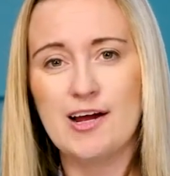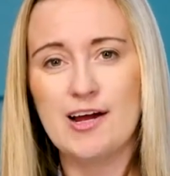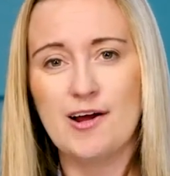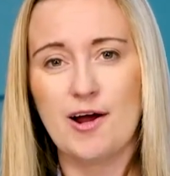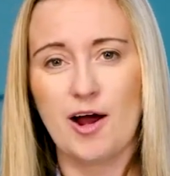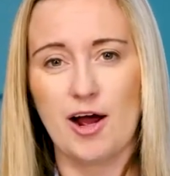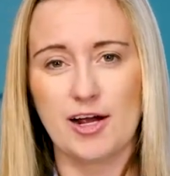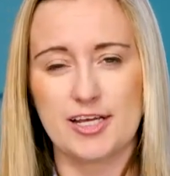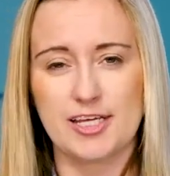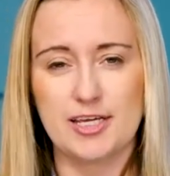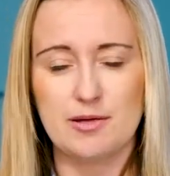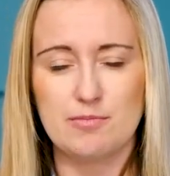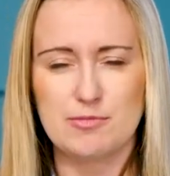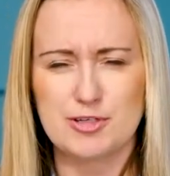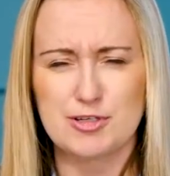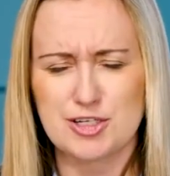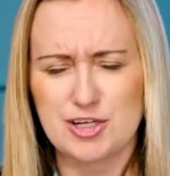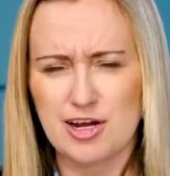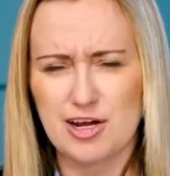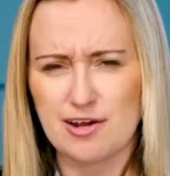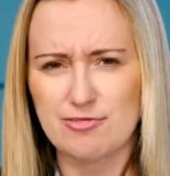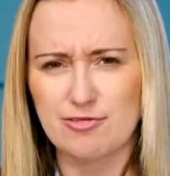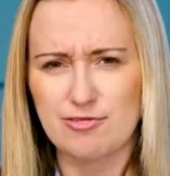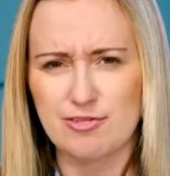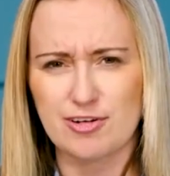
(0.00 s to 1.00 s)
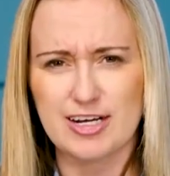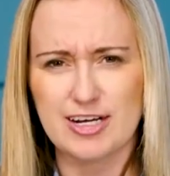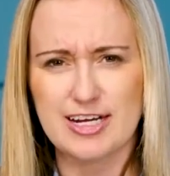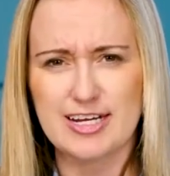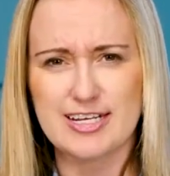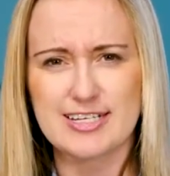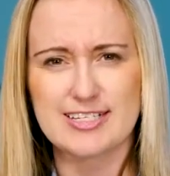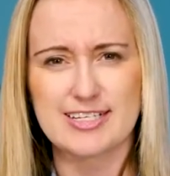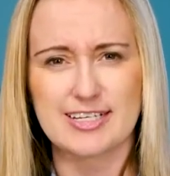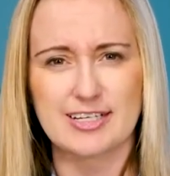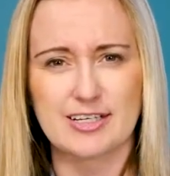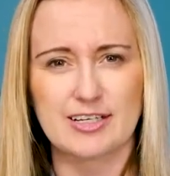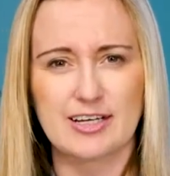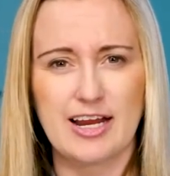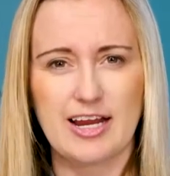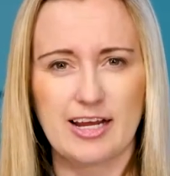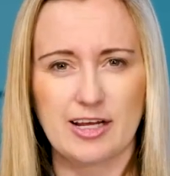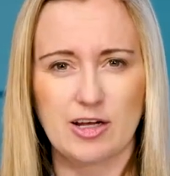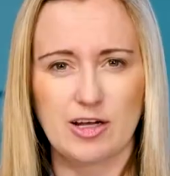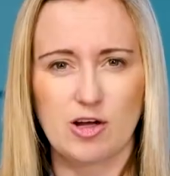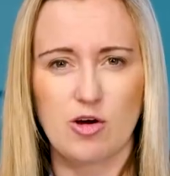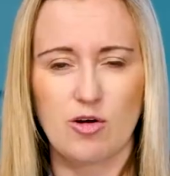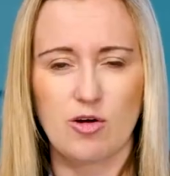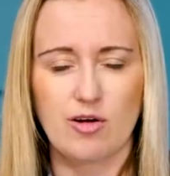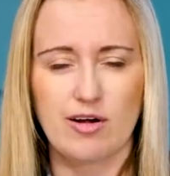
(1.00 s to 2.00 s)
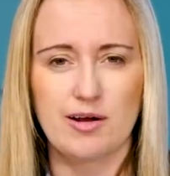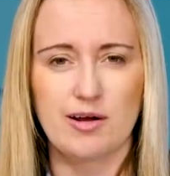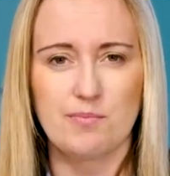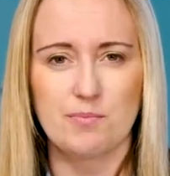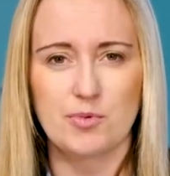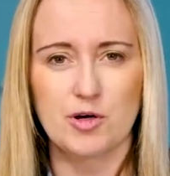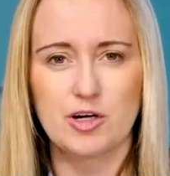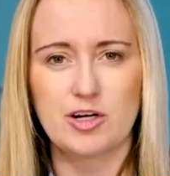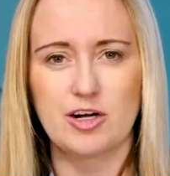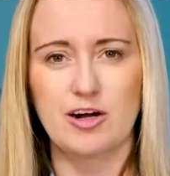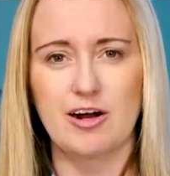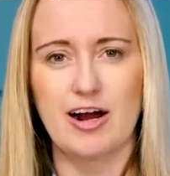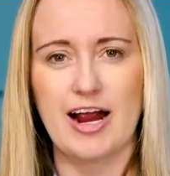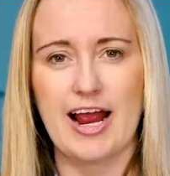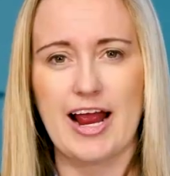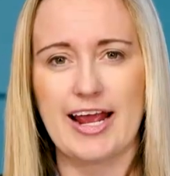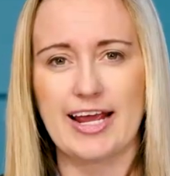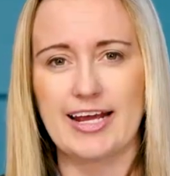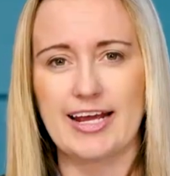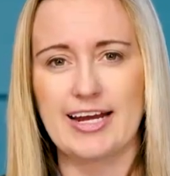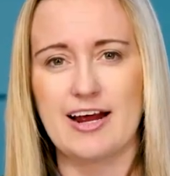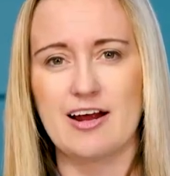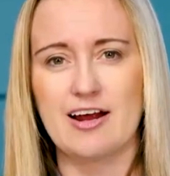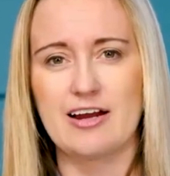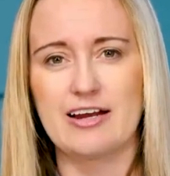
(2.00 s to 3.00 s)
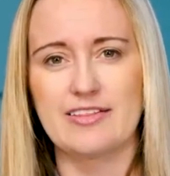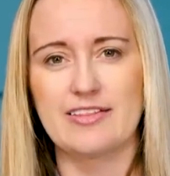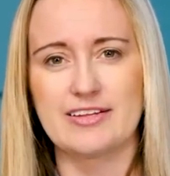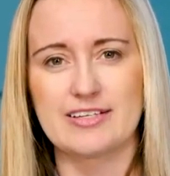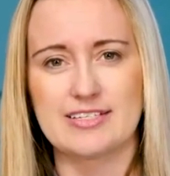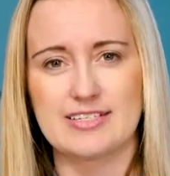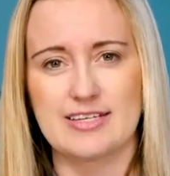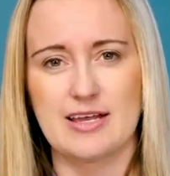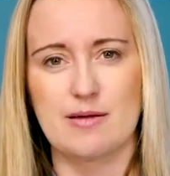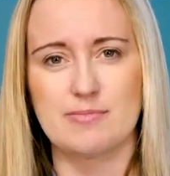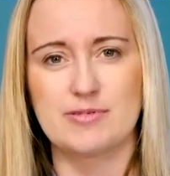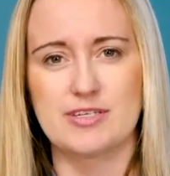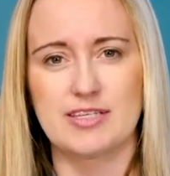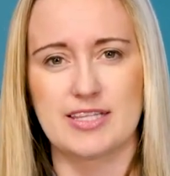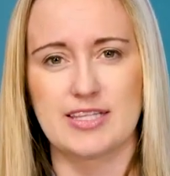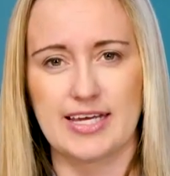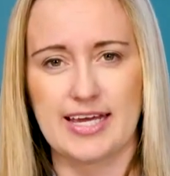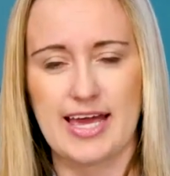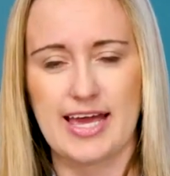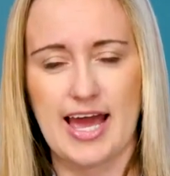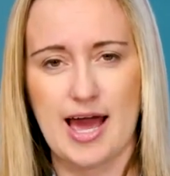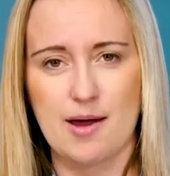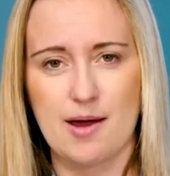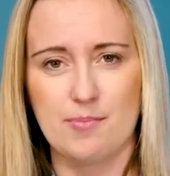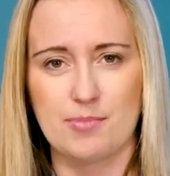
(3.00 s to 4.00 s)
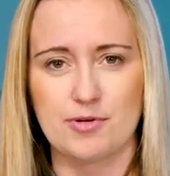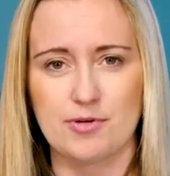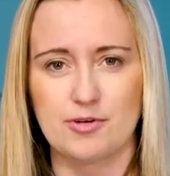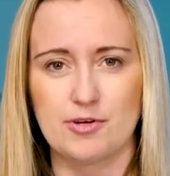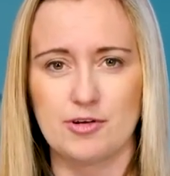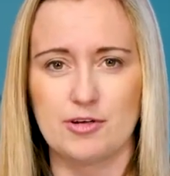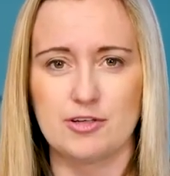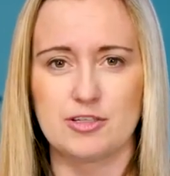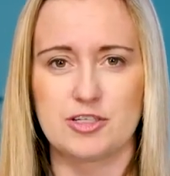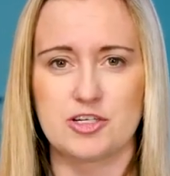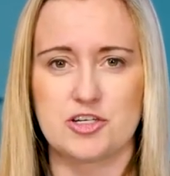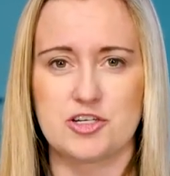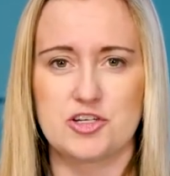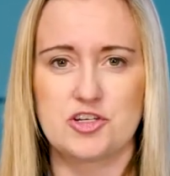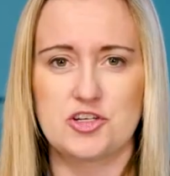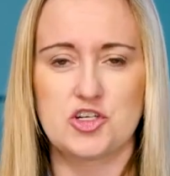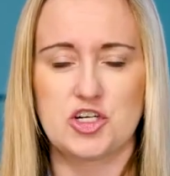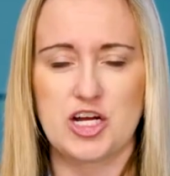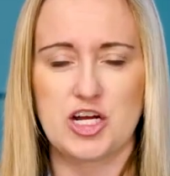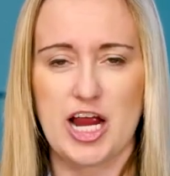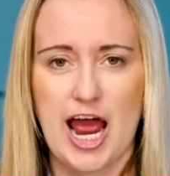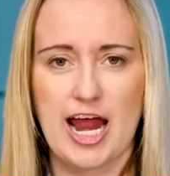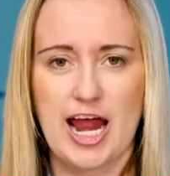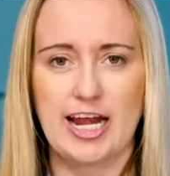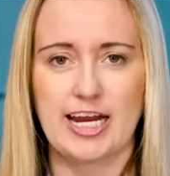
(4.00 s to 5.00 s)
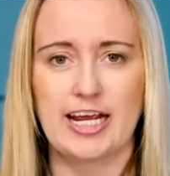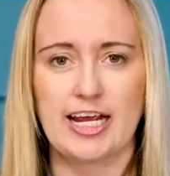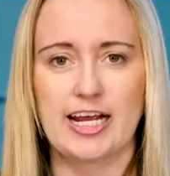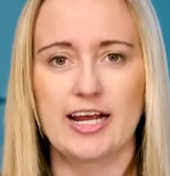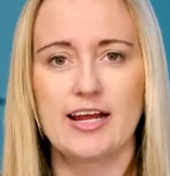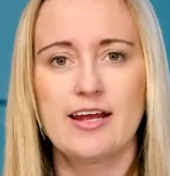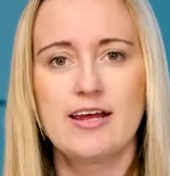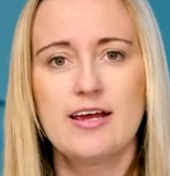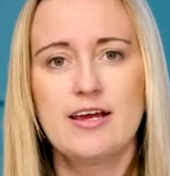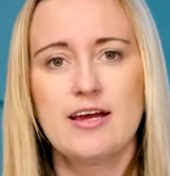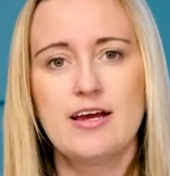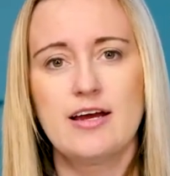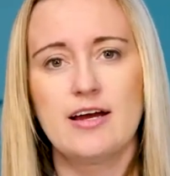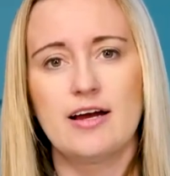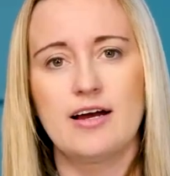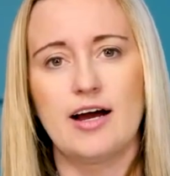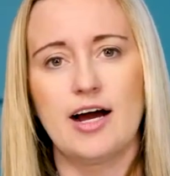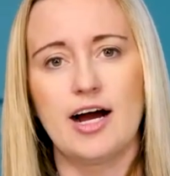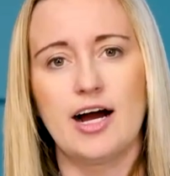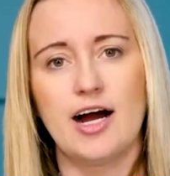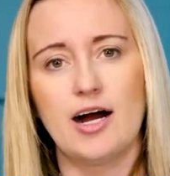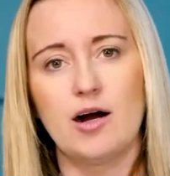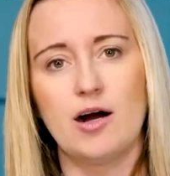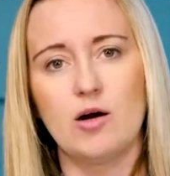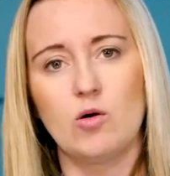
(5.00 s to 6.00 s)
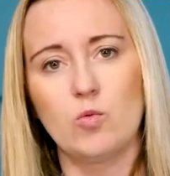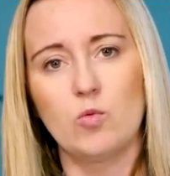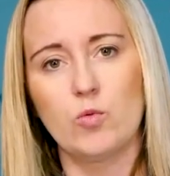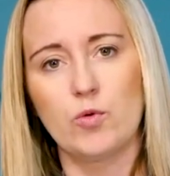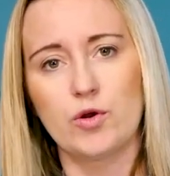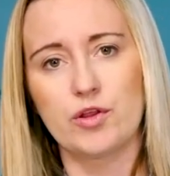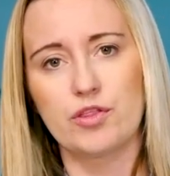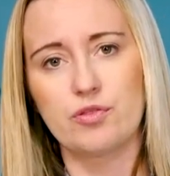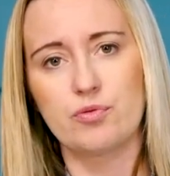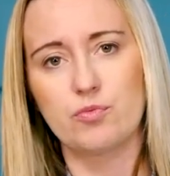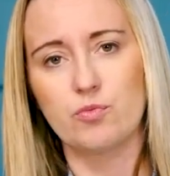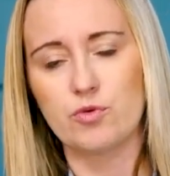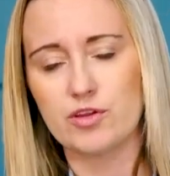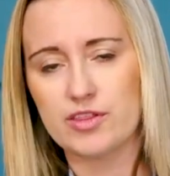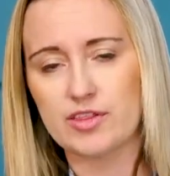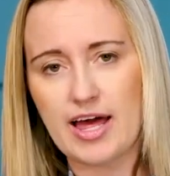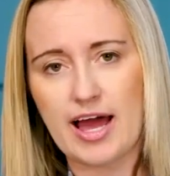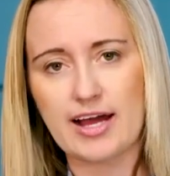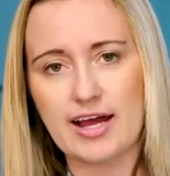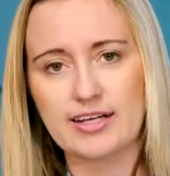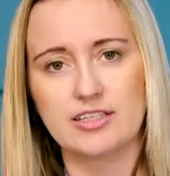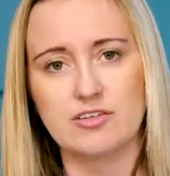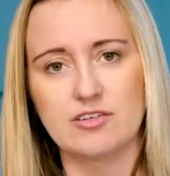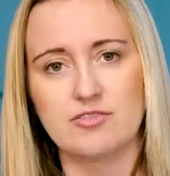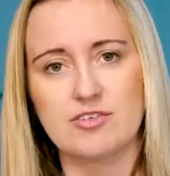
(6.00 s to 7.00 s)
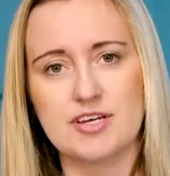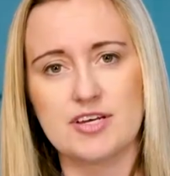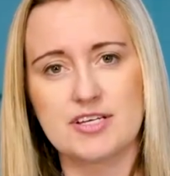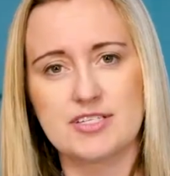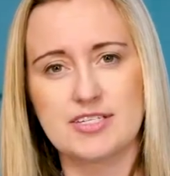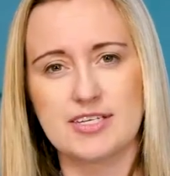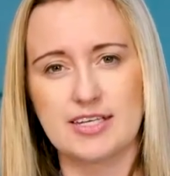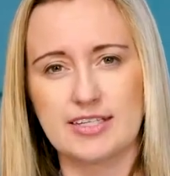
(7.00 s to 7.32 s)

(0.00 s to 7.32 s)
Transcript: Hakeem Jeffries and Cory Booker hanging out on the steps of the Capitol just chatting, with activists.